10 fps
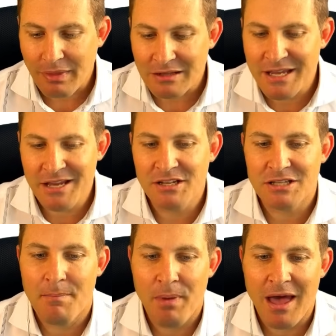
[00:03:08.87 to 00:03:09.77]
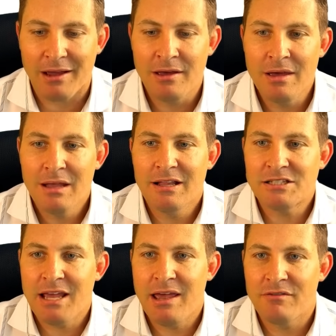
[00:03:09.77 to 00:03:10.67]
taking a step back, let's
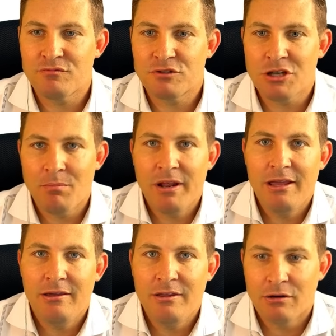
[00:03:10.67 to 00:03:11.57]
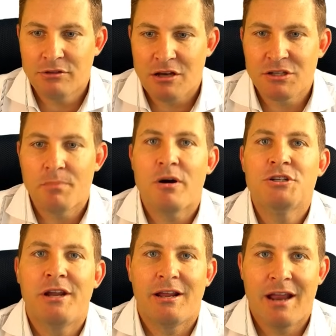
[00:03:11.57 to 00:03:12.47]
say if somebody does their
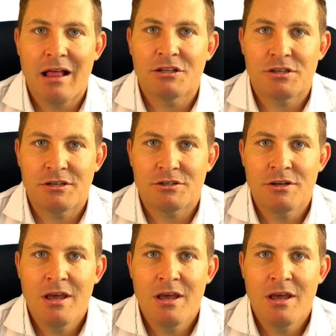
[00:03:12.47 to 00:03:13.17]
budgeting analysis